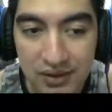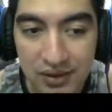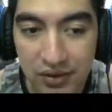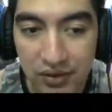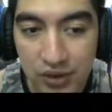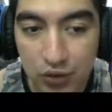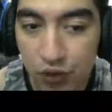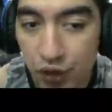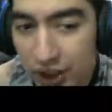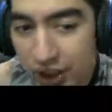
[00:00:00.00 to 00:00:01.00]
Alright, so
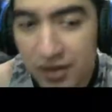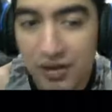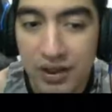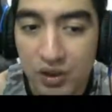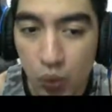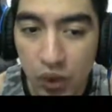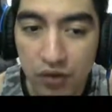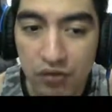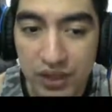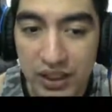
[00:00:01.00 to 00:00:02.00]
Vertihil is one
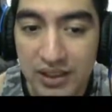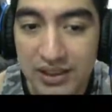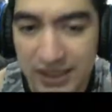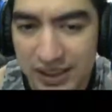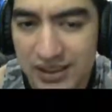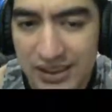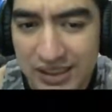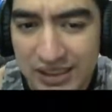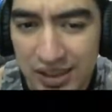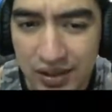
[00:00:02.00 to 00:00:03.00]
of the
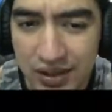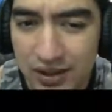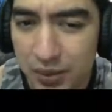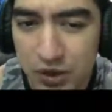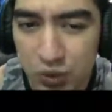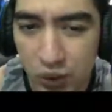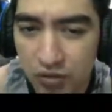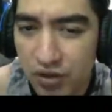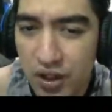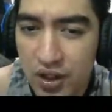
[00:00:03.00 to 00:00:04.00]
necessities here in
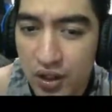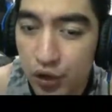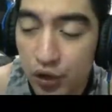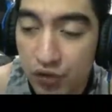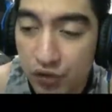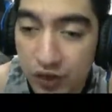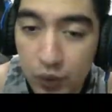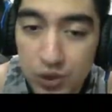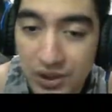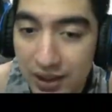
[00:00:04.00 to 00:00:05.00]
DB12. You can
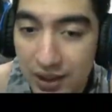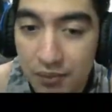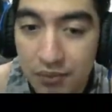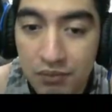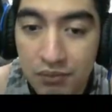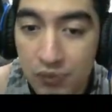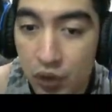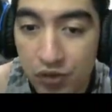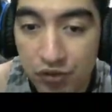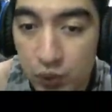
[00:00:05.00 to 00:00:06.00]
fuse him
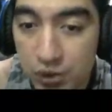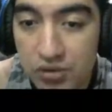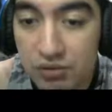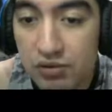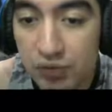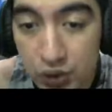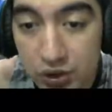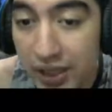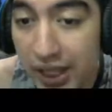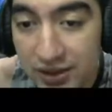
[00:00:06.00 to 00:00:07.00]
on the fusion
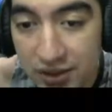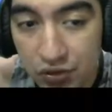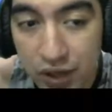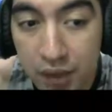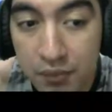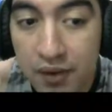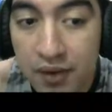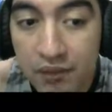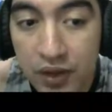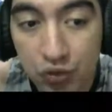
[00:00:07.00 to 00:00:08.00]
hexagram
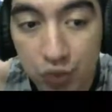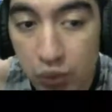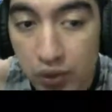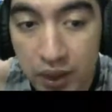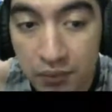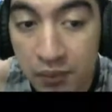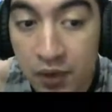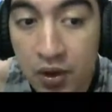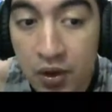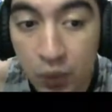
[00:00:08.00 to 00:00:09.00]
and rune him
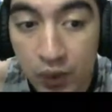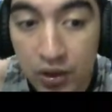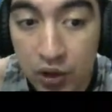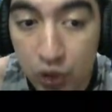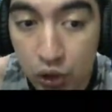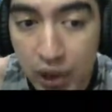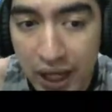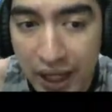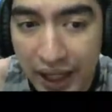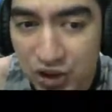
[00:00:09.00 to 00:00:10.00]
with good
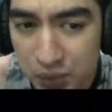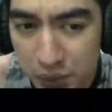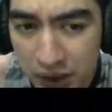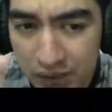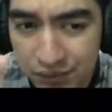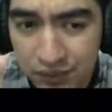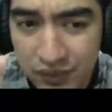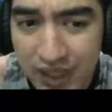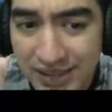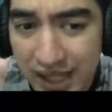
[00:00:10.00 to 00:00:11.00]
HP,
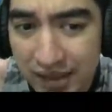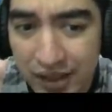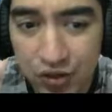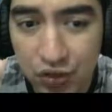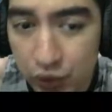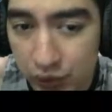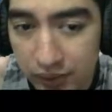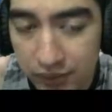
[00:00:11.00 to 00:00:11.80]
attack, and crit rate.